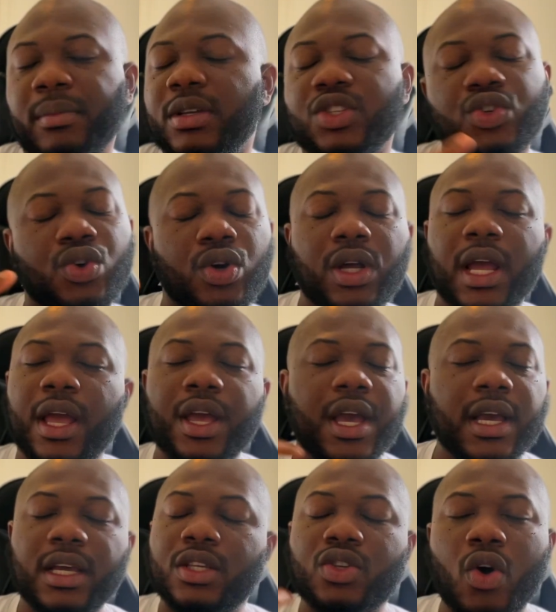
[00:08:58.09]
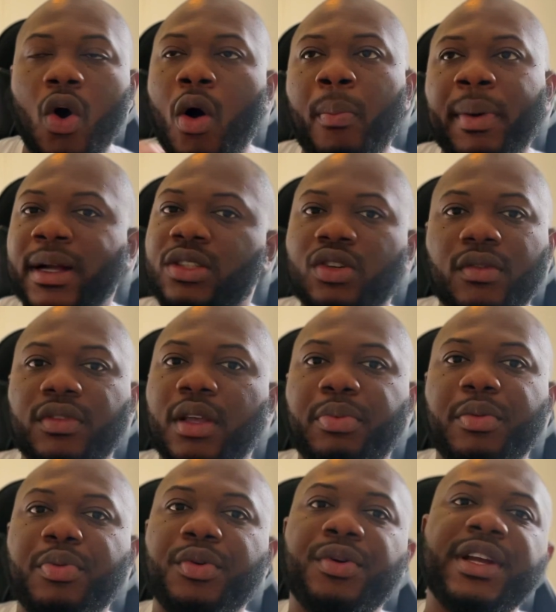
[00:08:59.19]
It's all part of the
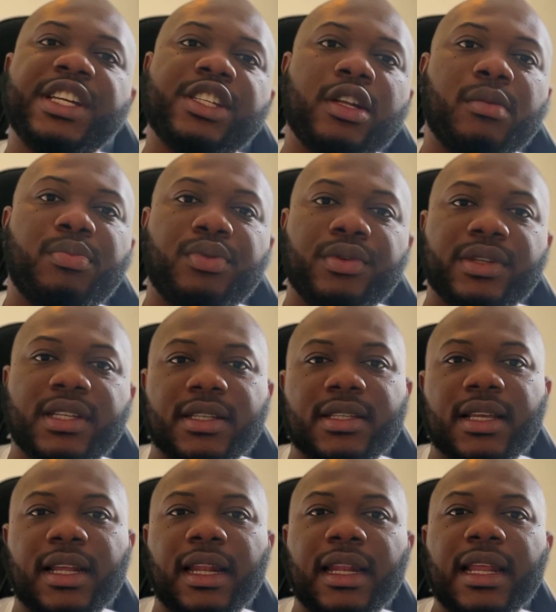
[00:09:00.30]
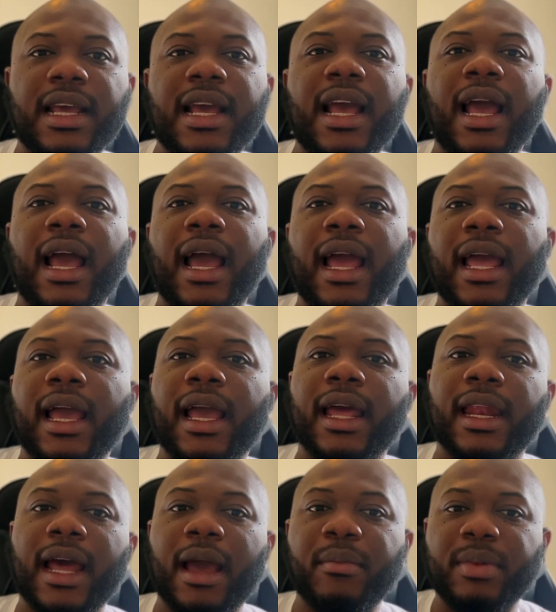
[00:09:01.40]
preparation process, and
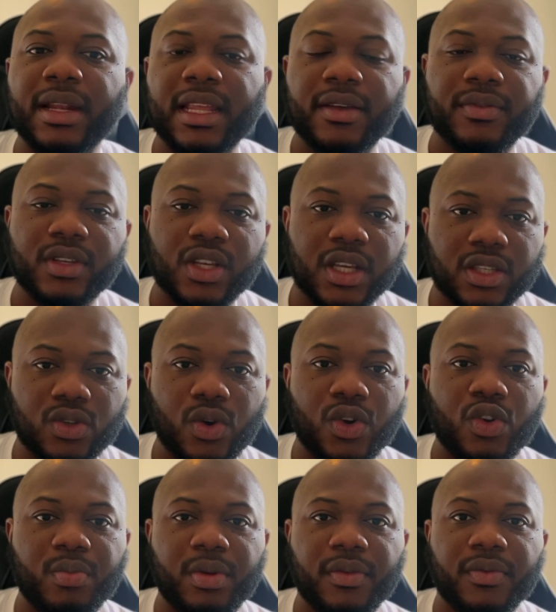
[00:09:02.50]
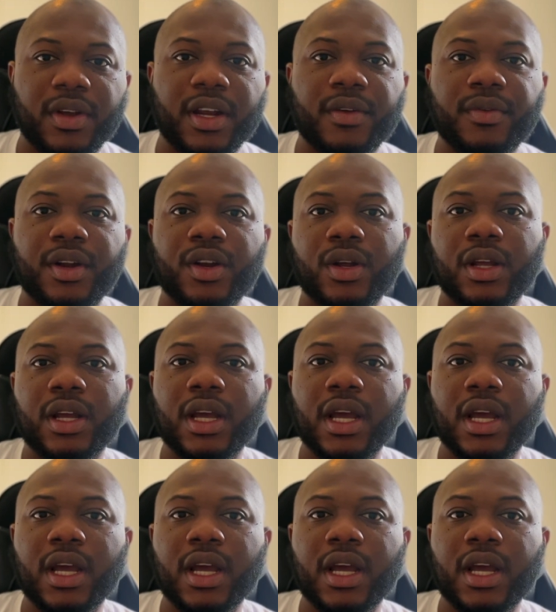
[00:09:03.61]
I believe it is going to be very, very